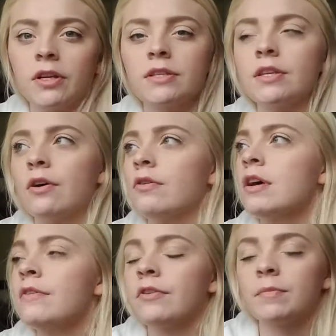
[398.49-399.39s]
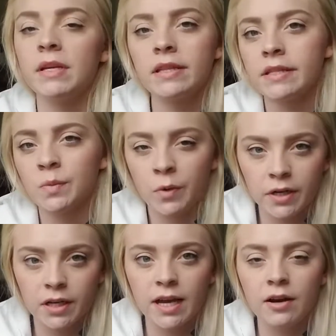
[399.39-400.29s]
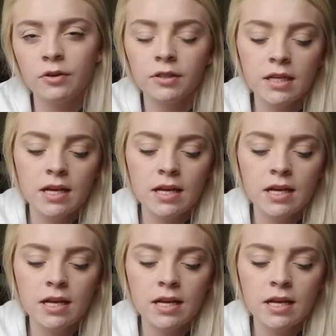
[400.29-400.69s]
So for me, that's working out.